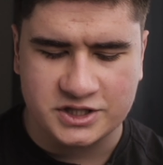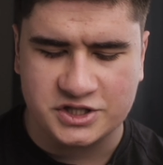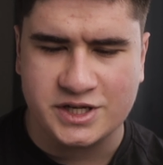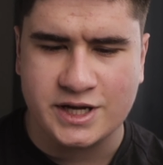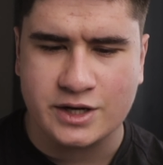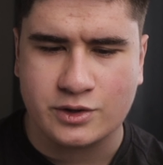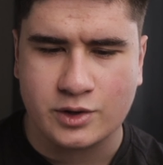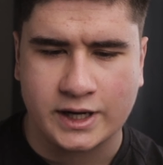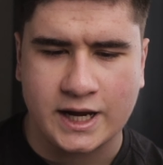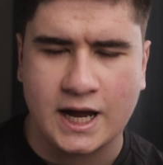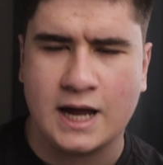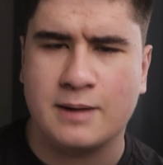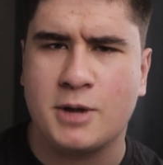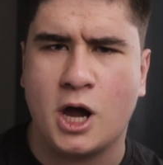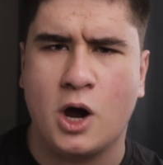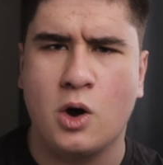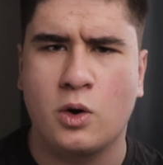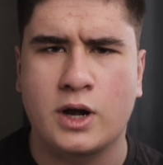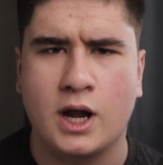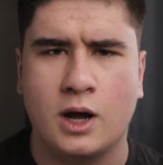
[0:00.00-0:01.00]
the secret came
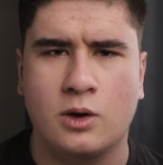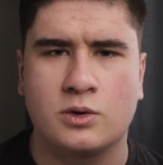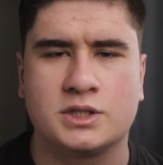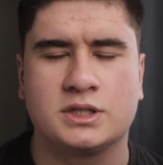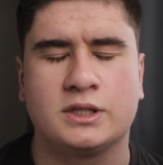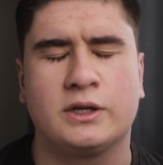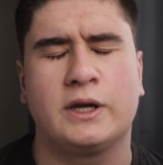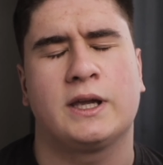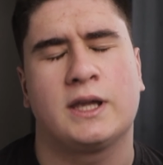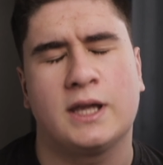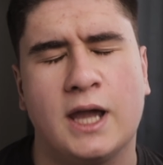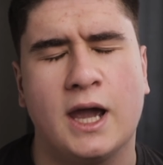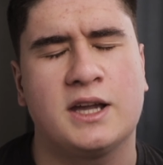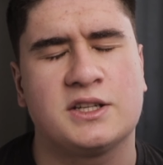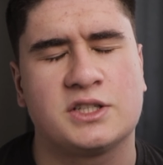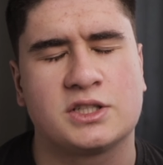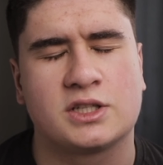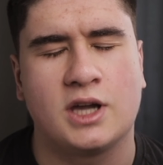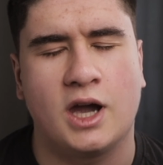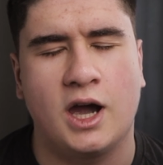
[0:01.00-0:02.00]
out, and I was like,
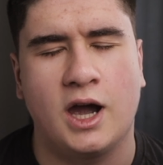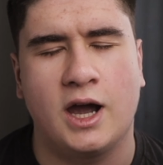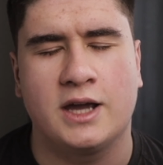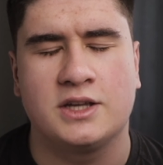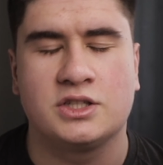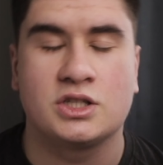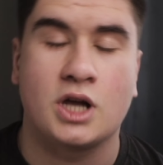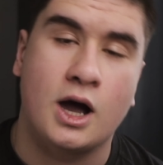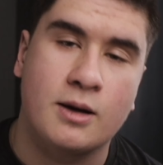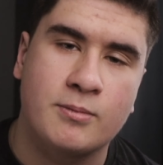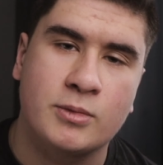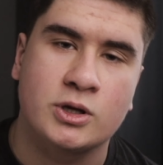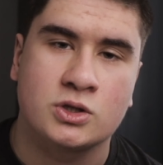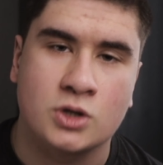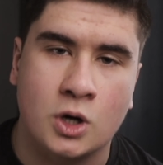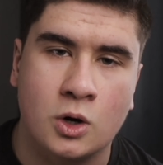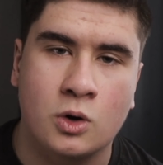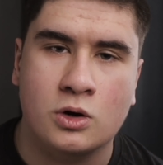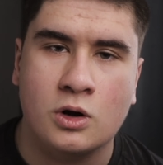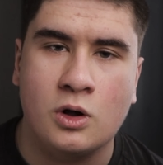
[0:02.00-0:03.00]
yes, guys, I'm a
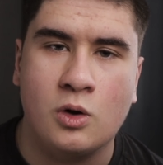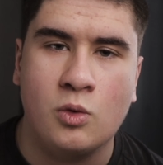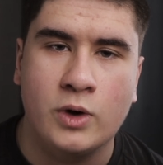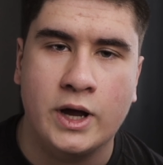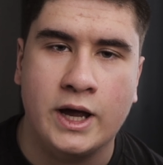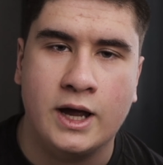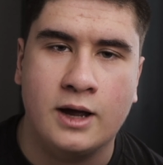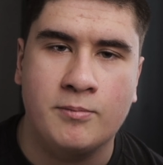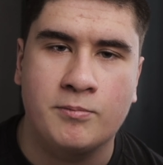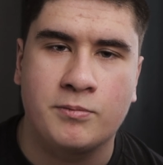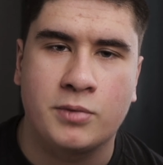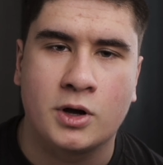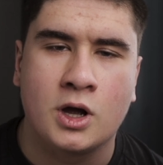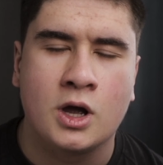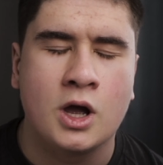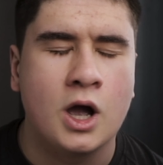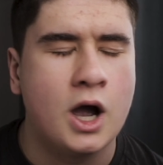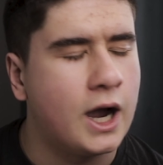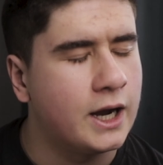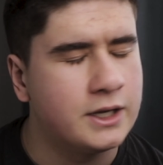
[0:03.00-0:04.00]
total wimp.
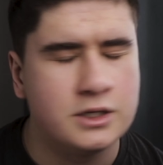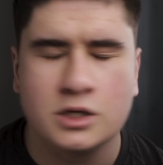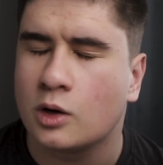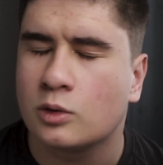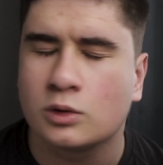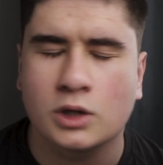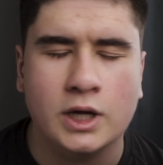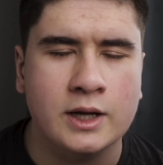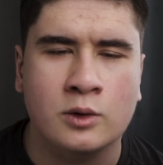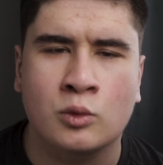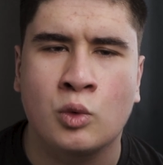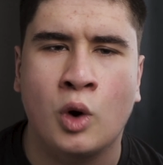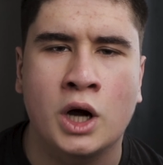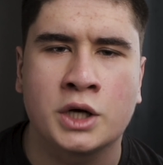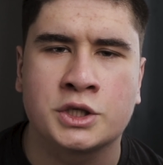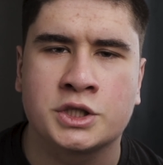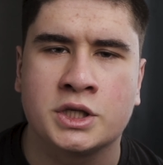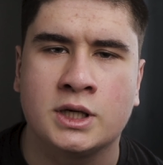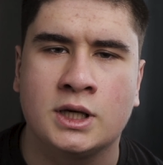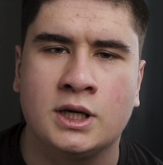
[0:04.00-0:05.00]
I don't like
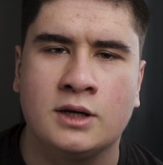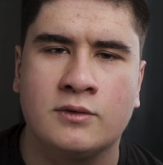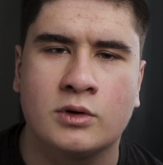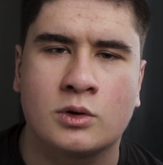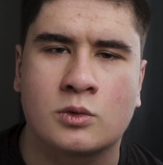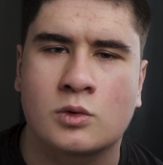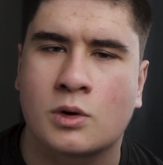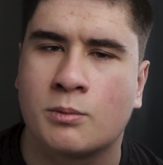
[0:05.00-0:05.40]
watching even